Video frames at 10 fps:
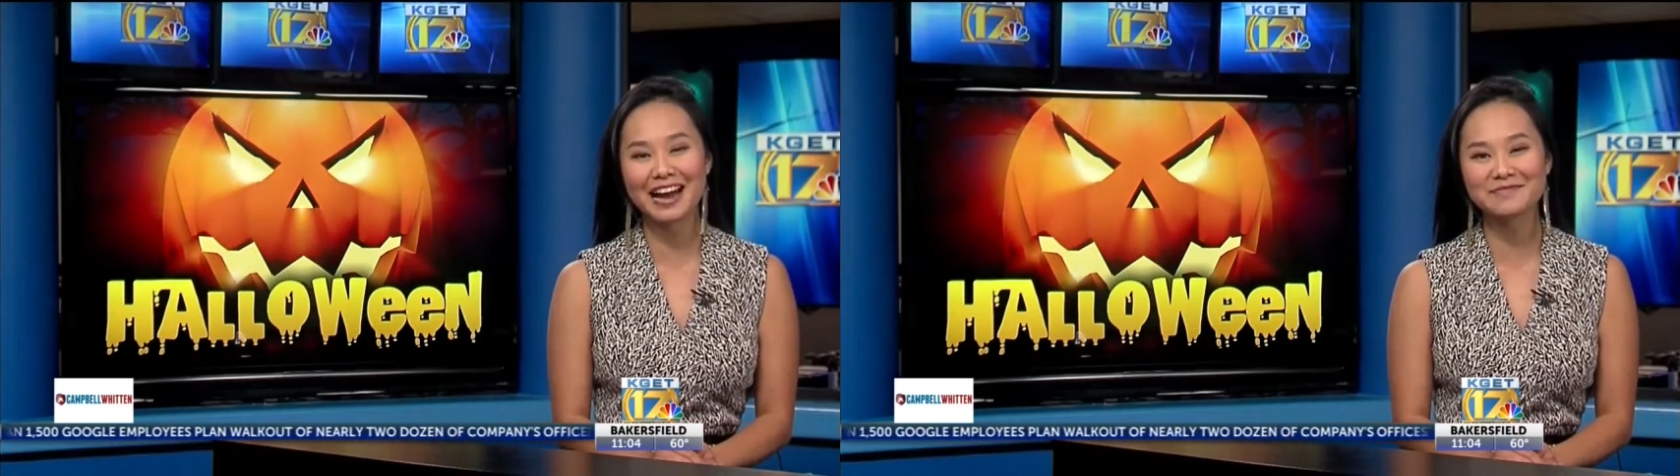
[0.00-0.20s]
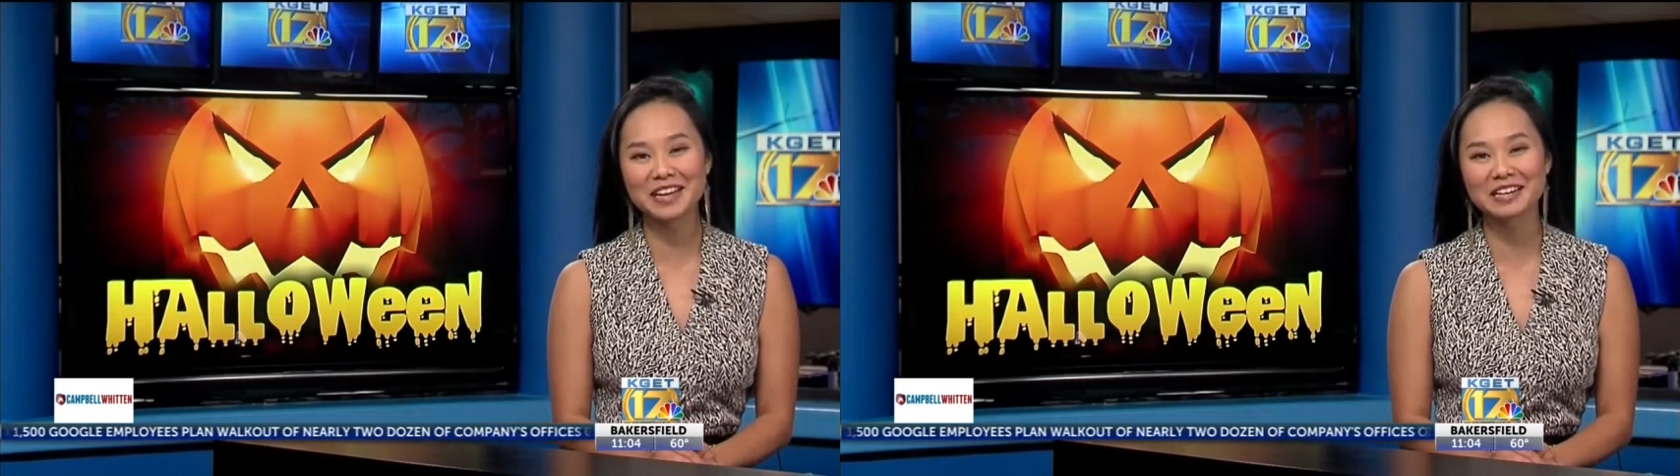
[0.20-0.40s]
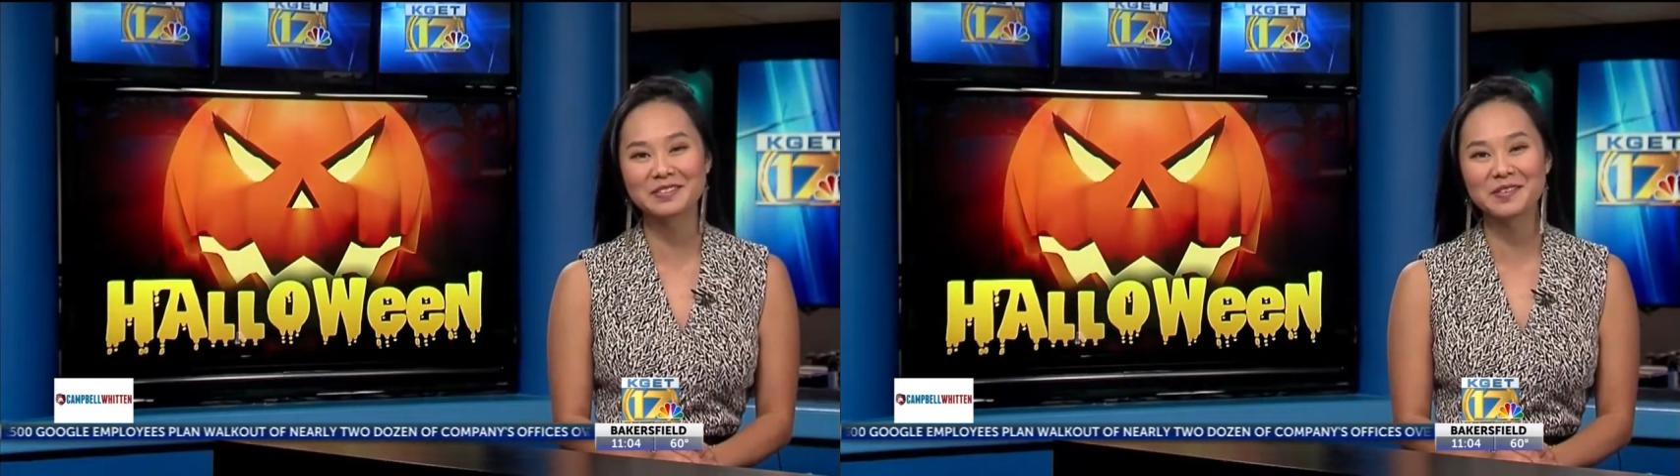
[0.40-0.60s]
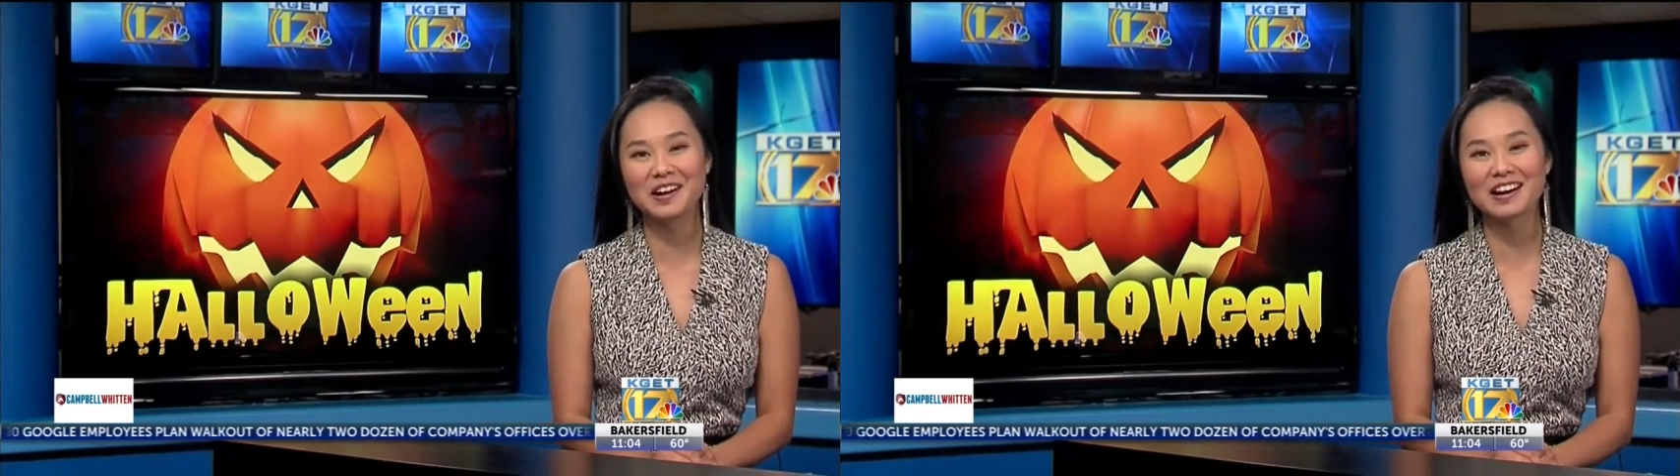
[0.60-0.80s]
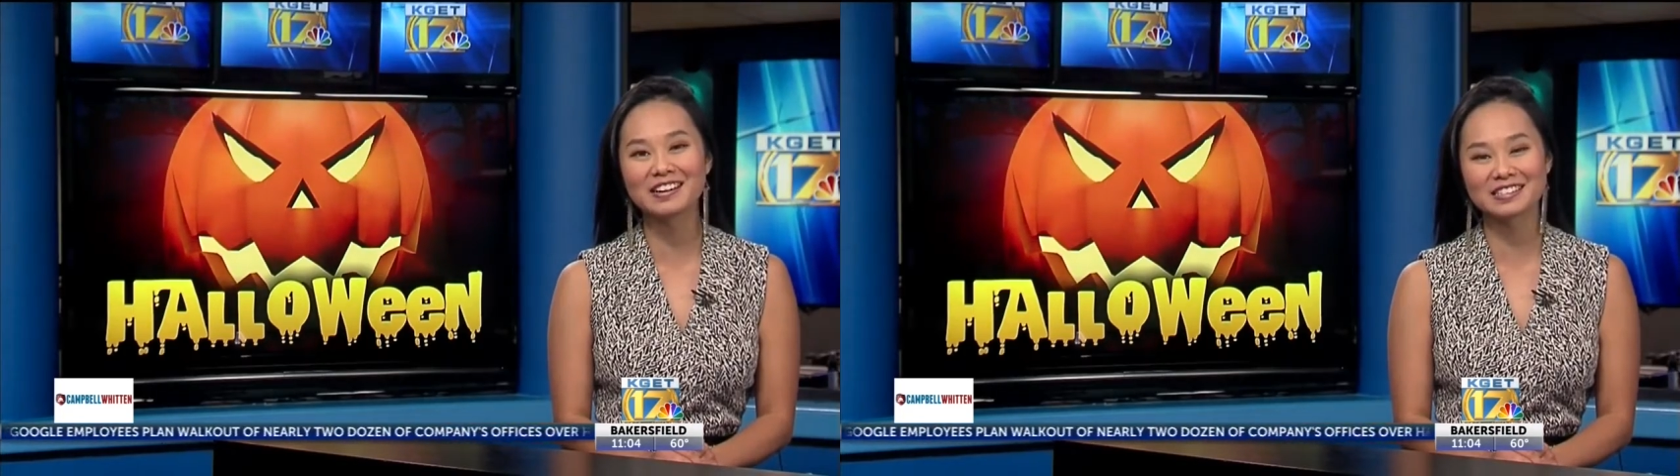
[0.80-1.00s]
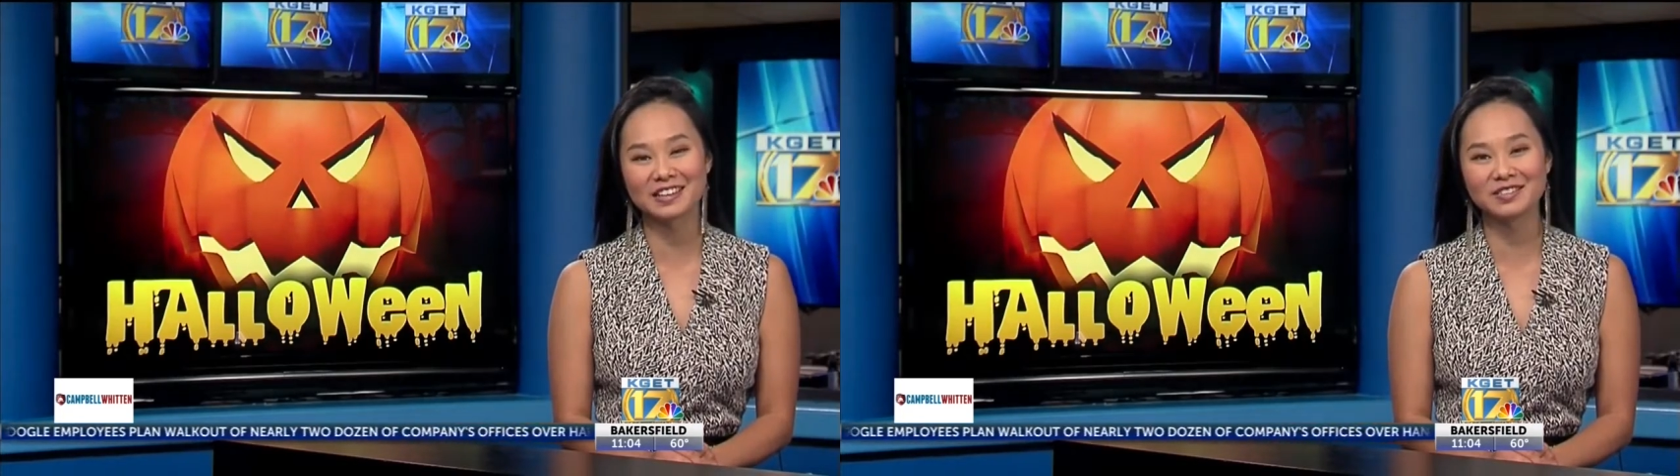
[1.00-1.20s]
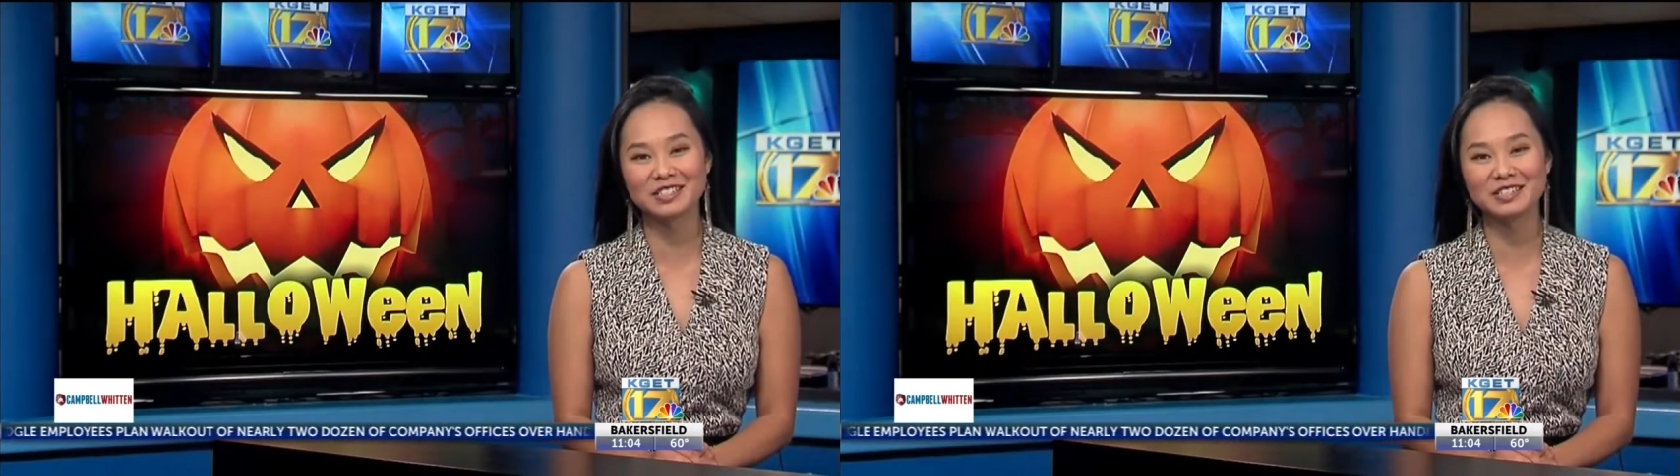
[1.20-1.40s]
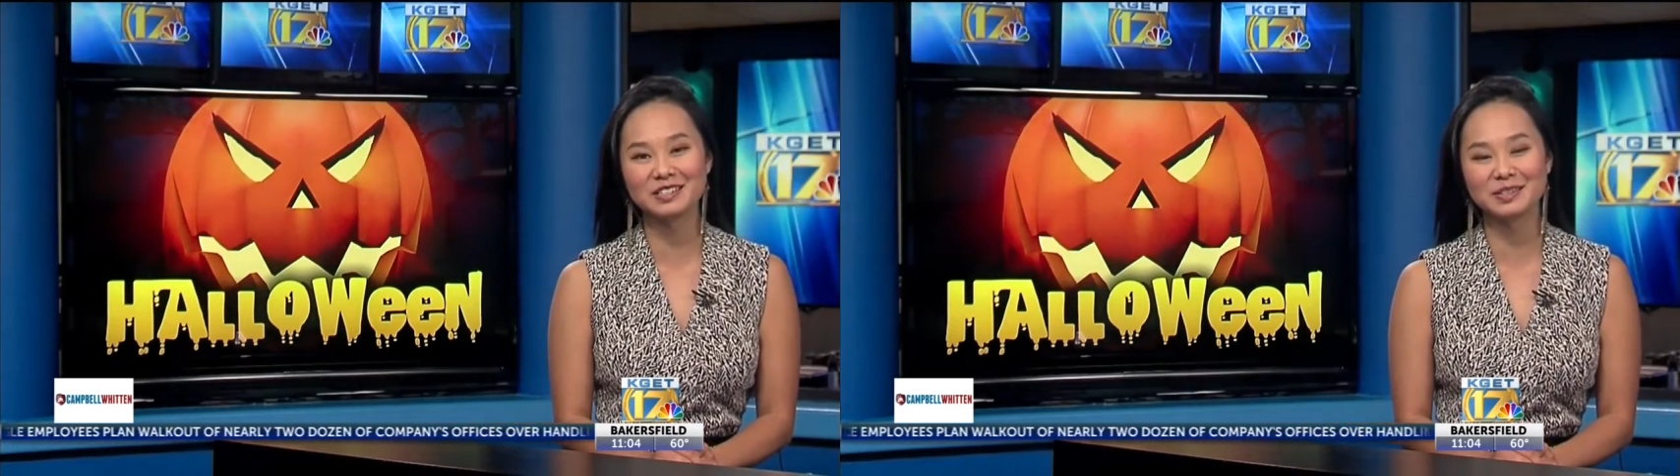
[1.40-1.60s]
I'm Karen Hua,
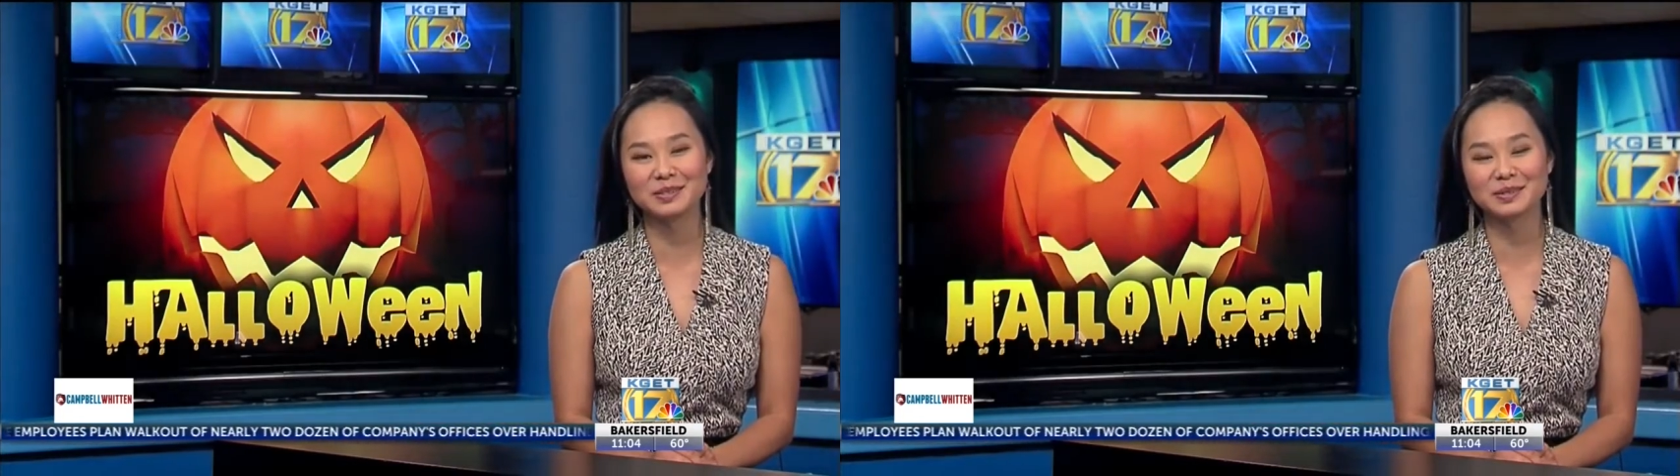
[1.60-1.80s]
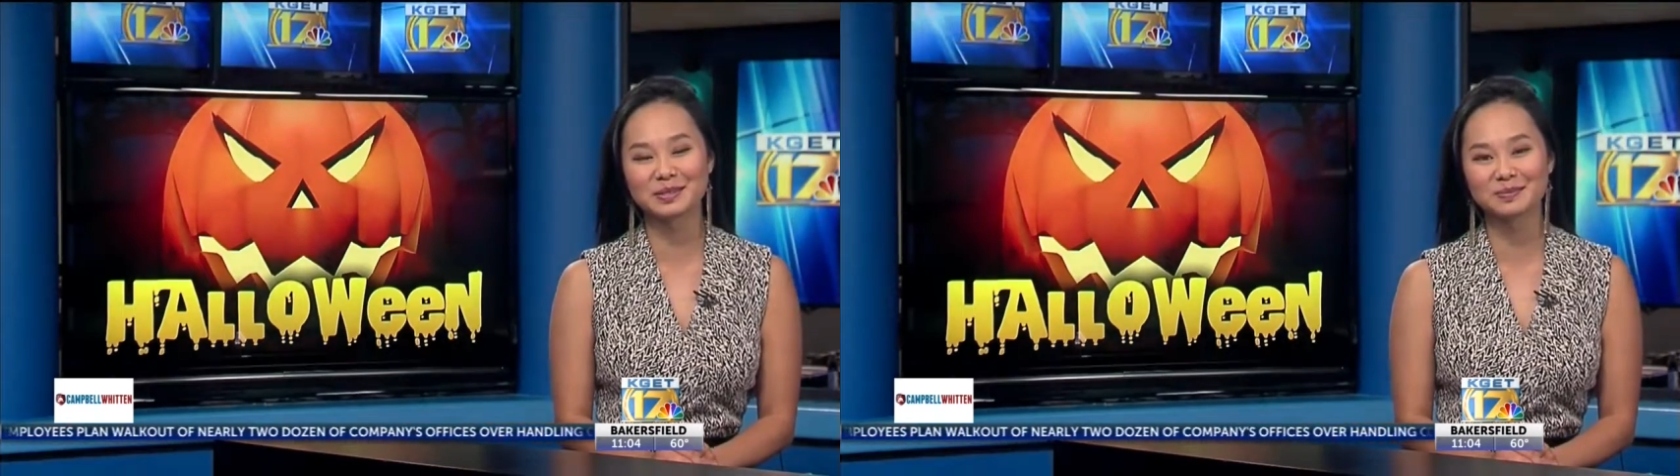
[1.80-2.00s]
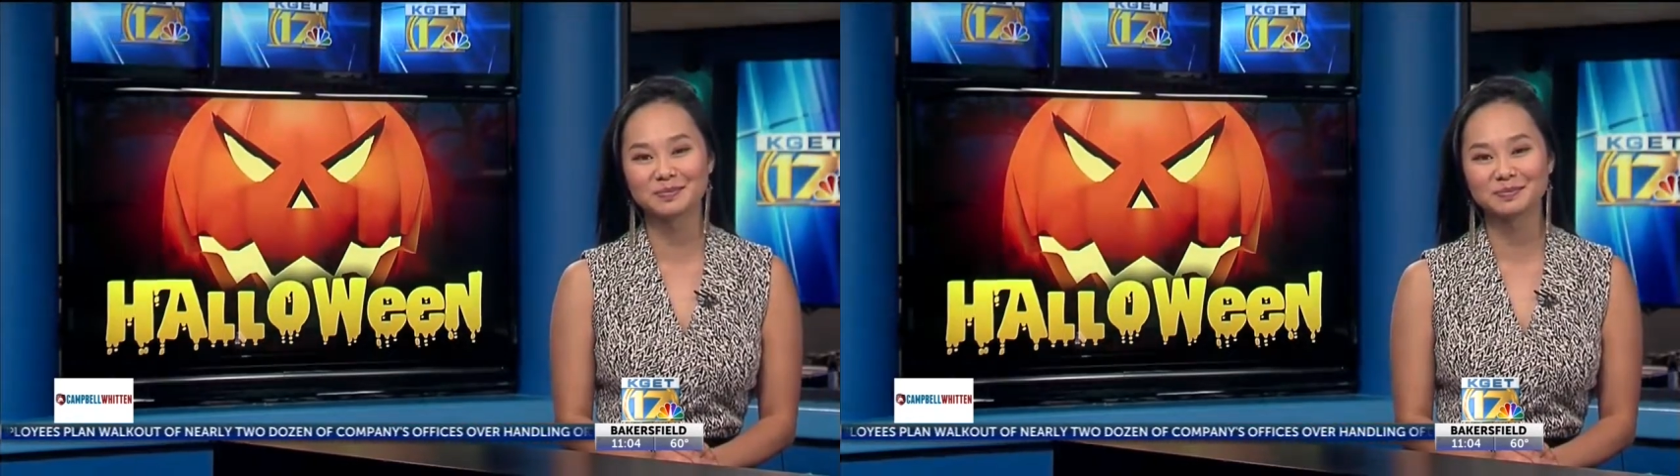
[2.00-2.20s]
17 News.